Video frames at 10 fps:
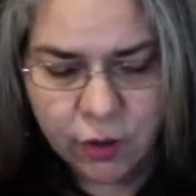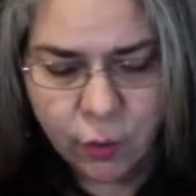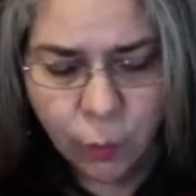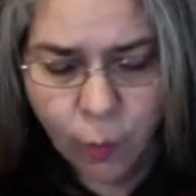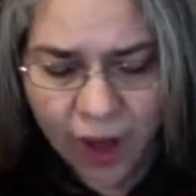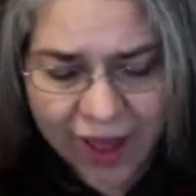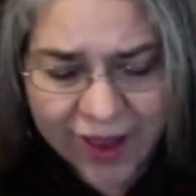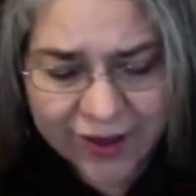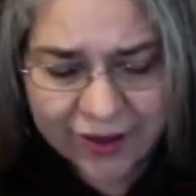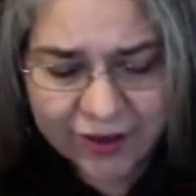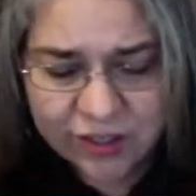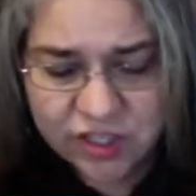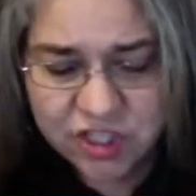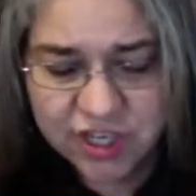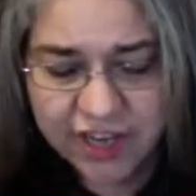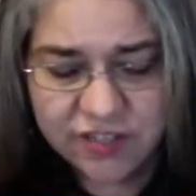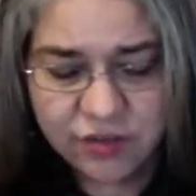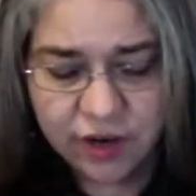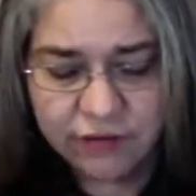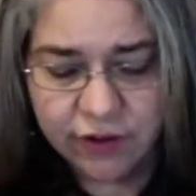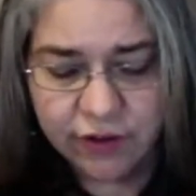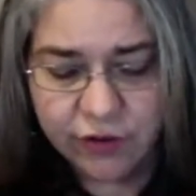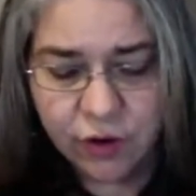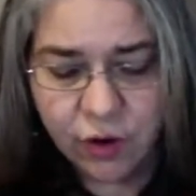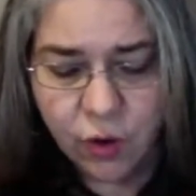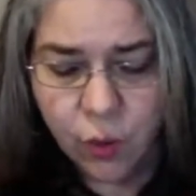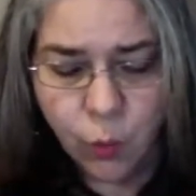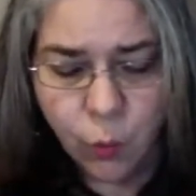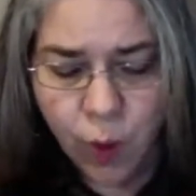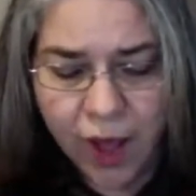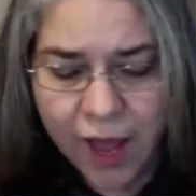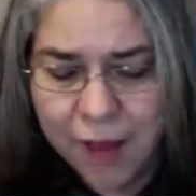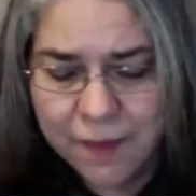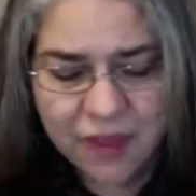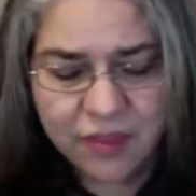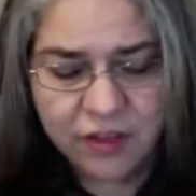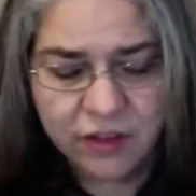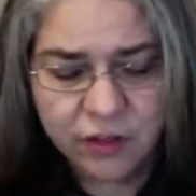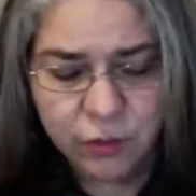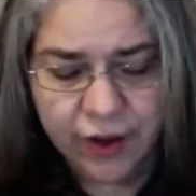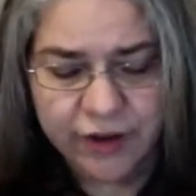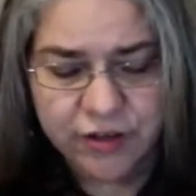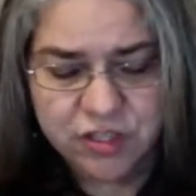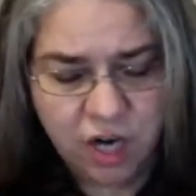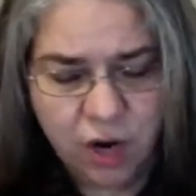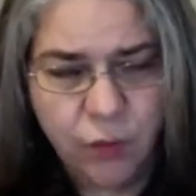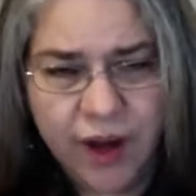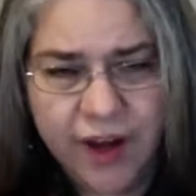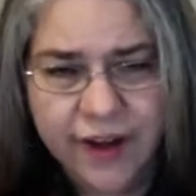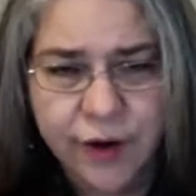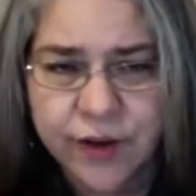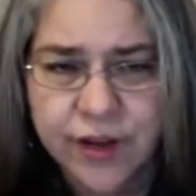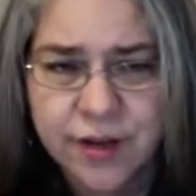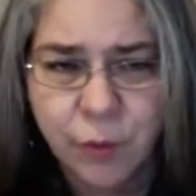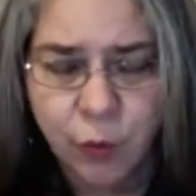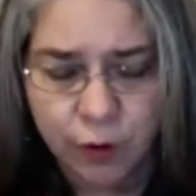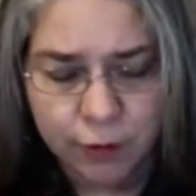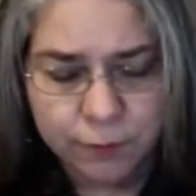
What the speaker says: "Why?" she asked Grandfather. "Why may the little riders not ride out anymore?"